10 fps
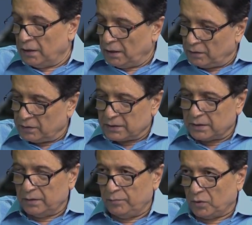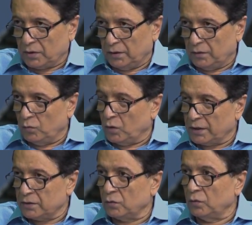Now, this is important.
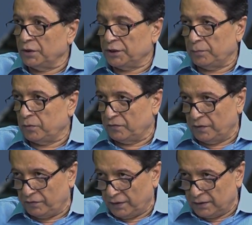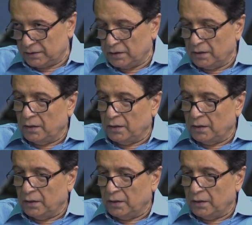What is ownership of defense?